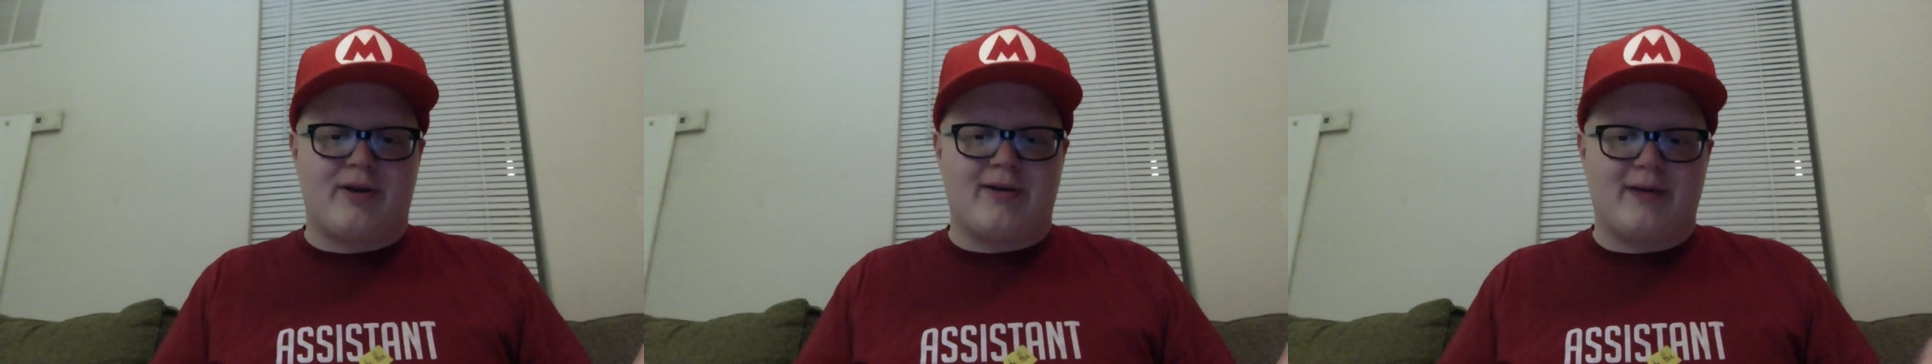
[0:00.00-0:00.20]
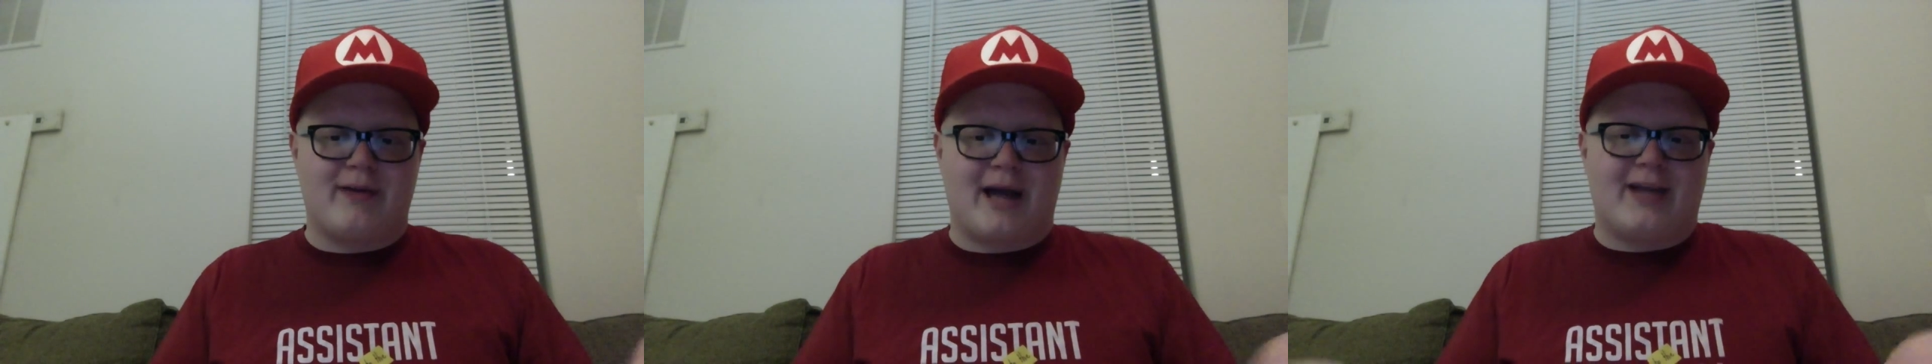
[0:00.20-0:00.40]

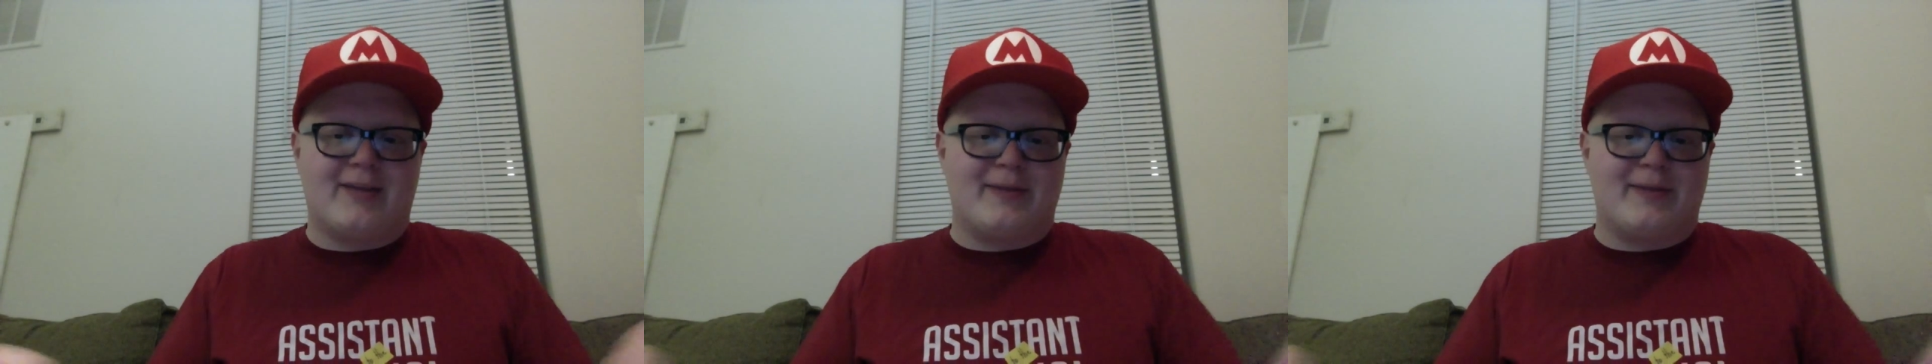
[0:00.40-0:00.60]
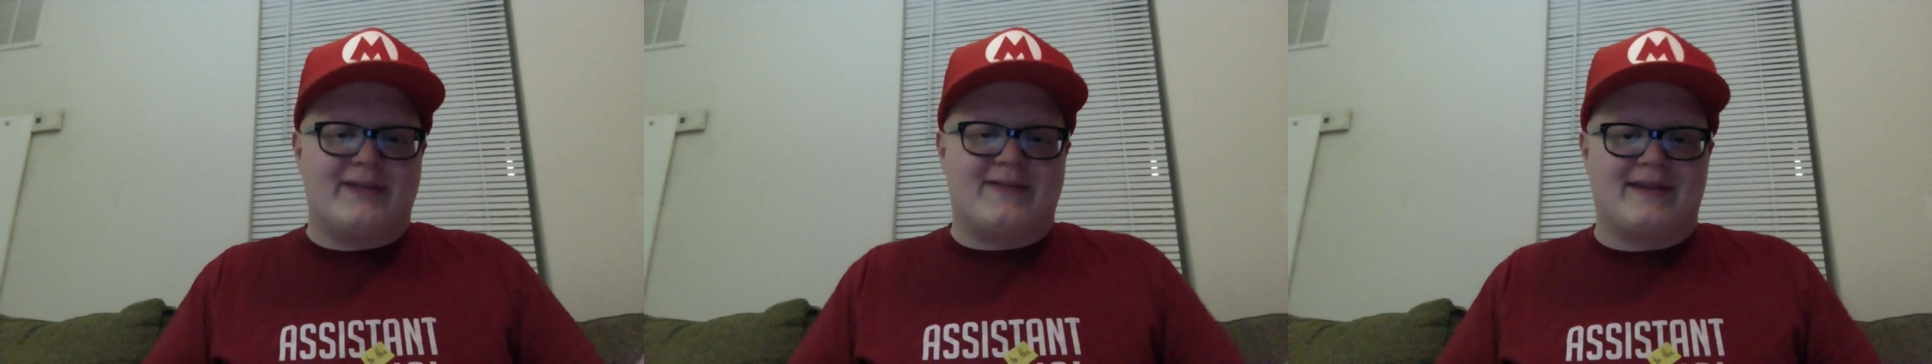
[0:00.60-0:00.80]
I get to
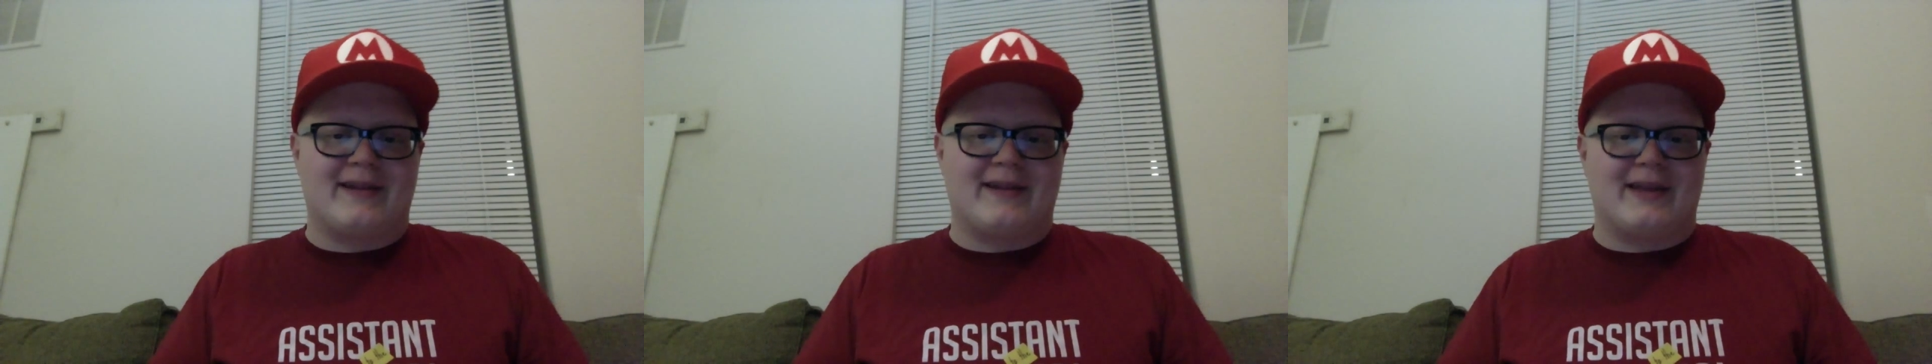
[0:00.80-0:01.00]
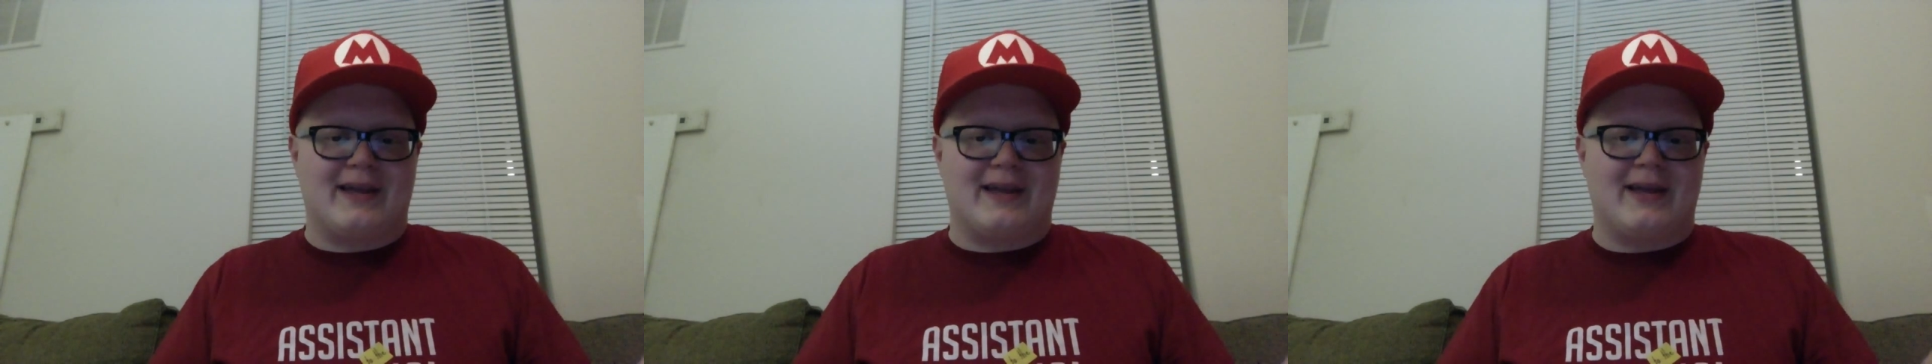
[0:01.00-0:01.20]
be
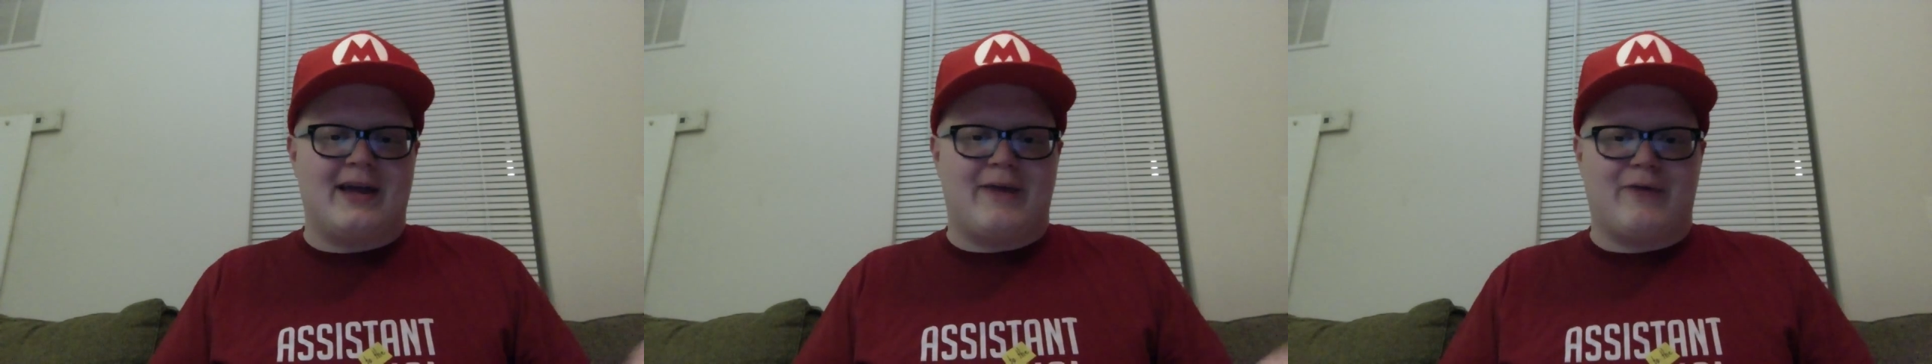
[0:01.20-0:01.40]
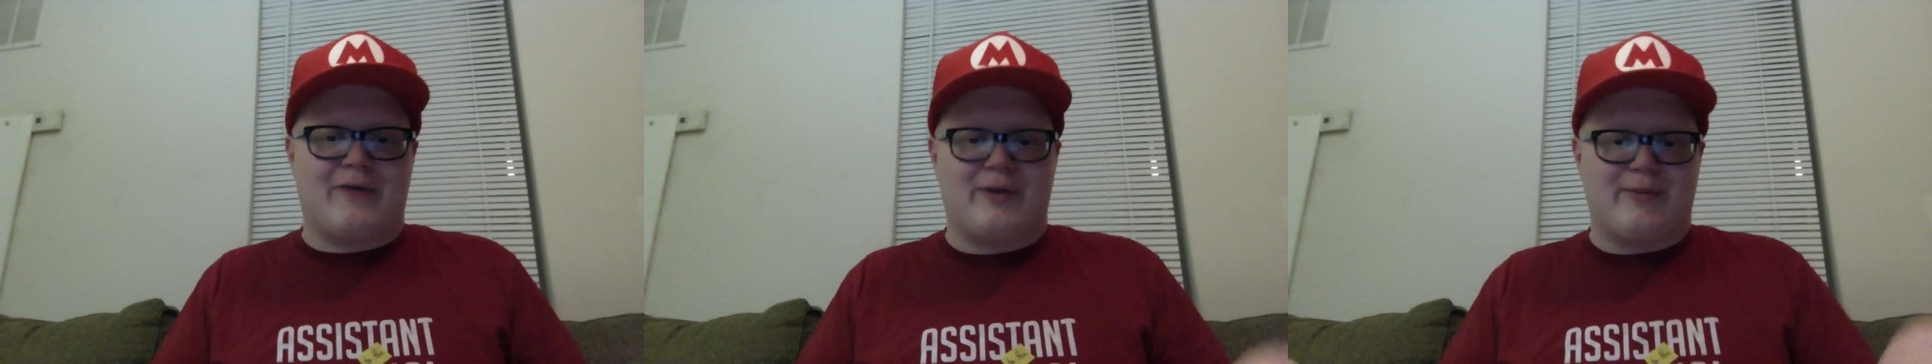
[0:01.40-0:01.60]
silly
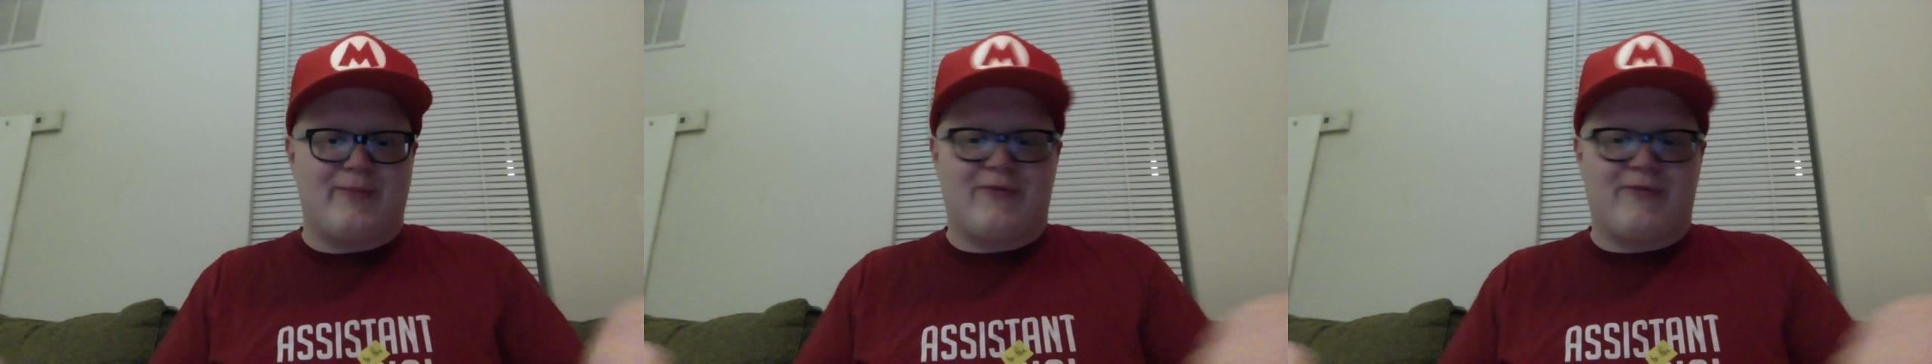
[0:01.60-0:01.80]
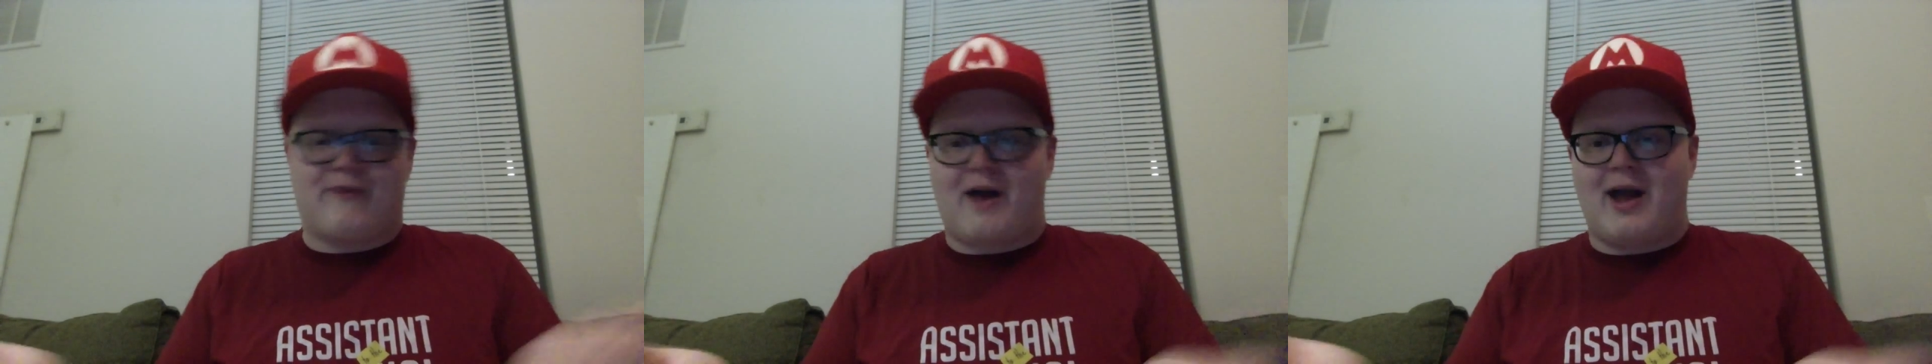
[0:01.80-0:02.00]
every
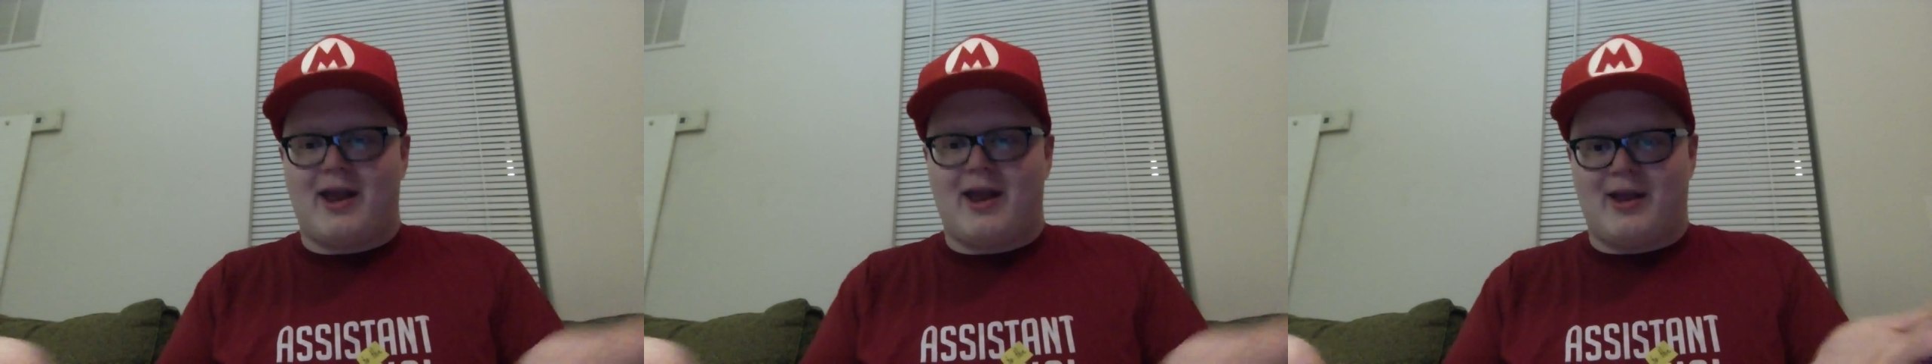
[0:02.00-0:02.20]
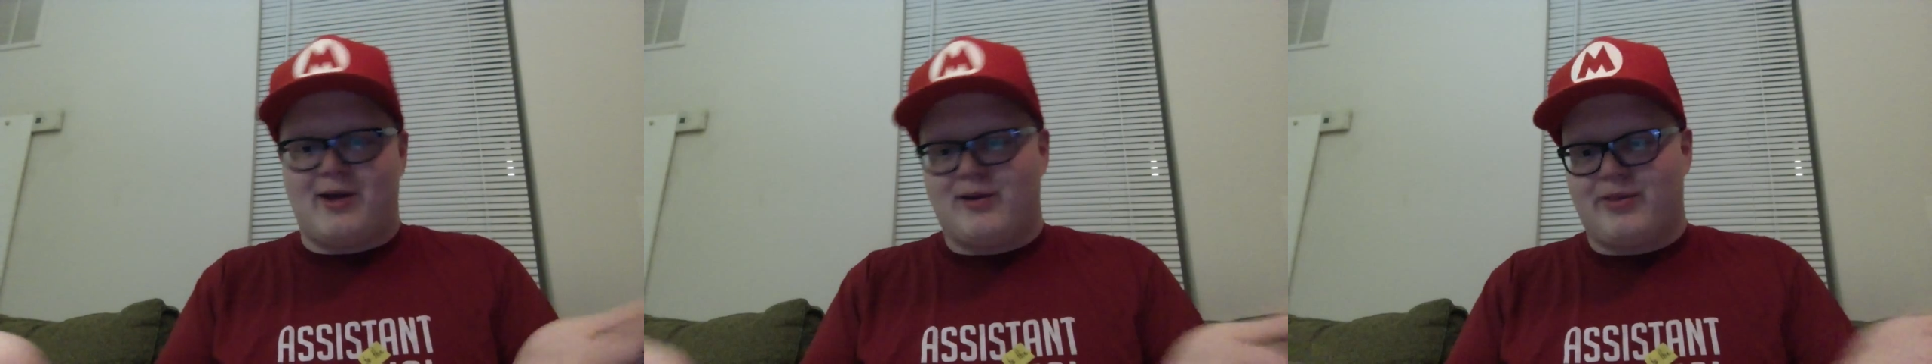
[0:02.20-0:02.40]

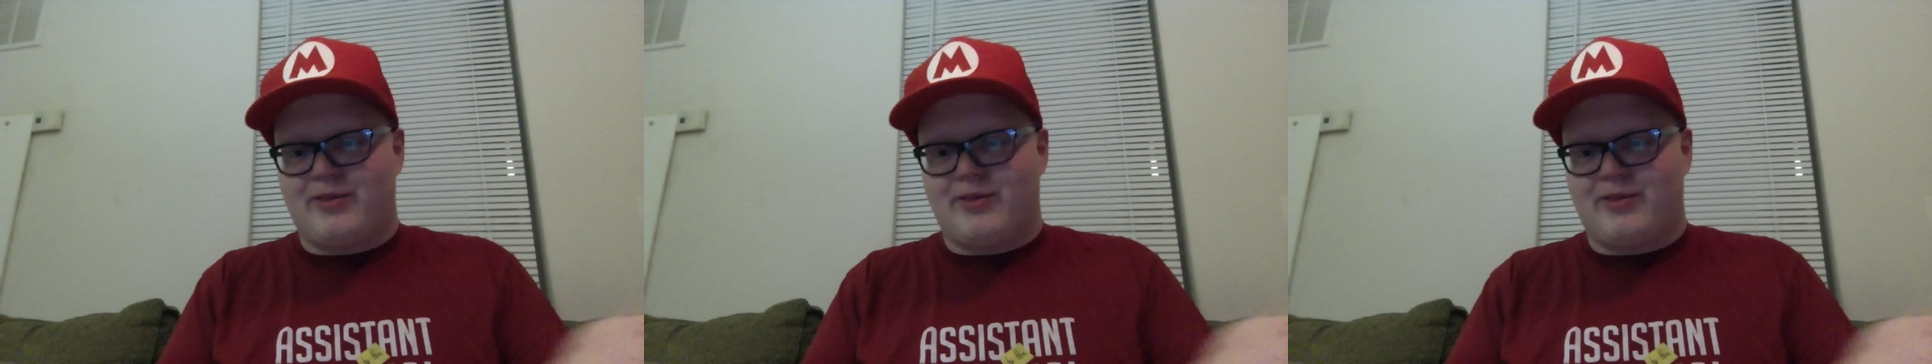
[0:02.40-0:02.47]
Friday,